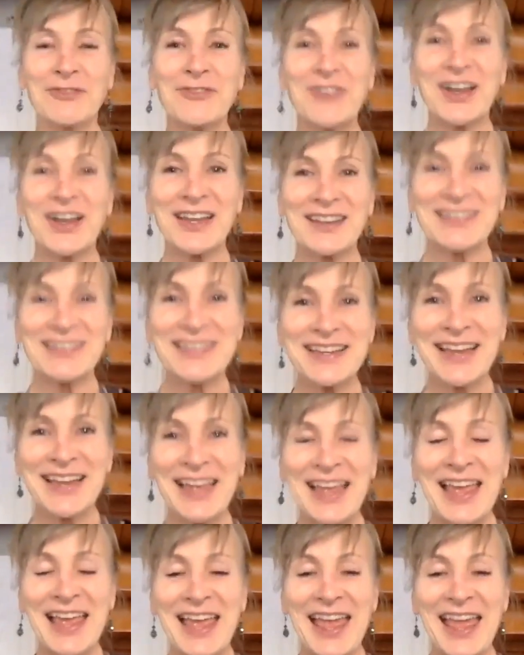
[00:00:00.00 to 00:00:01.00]

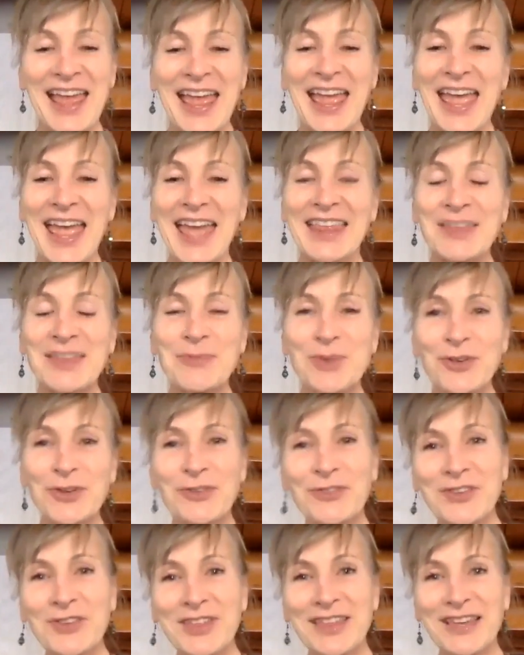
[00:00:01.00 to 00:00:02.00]
fun. And the
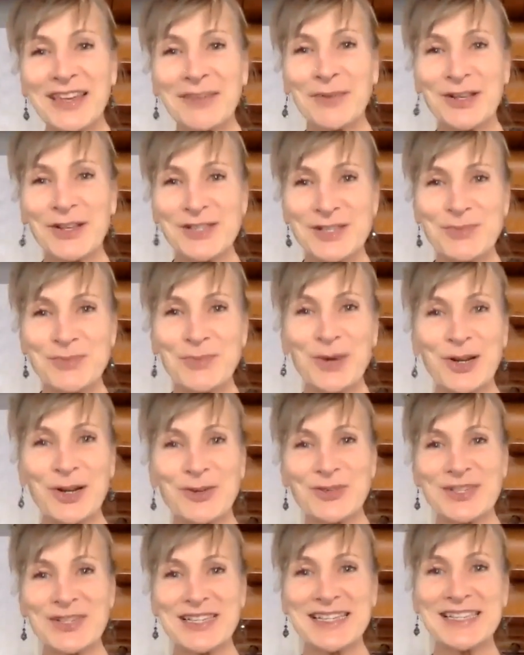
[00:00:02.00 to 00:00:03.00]
beautiful thing about
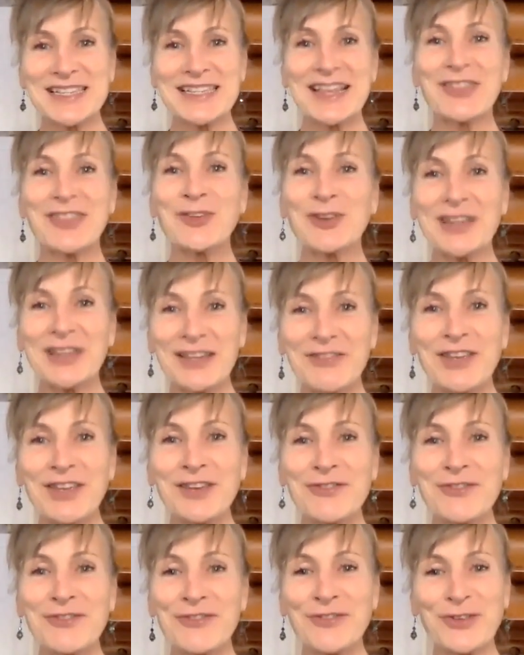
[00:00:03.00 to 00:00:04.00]
sprouts is that they're
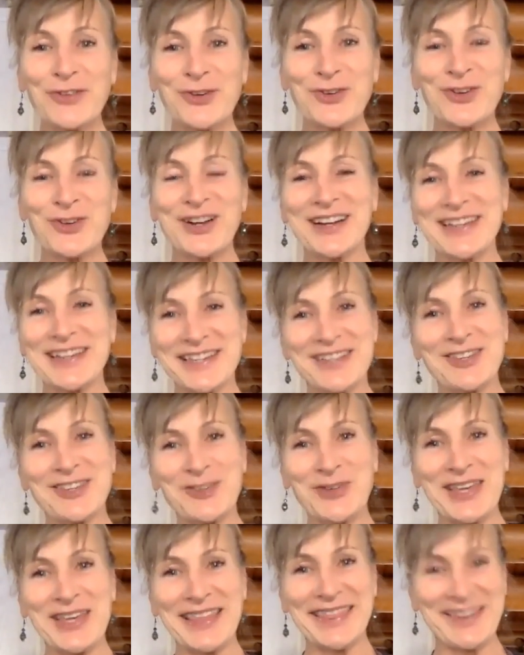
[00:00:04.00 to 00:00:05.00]
living food until
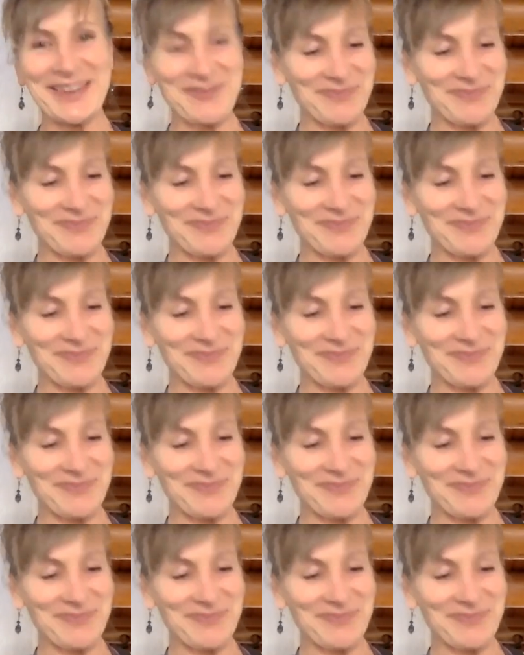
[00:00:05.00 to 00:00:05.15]
you eat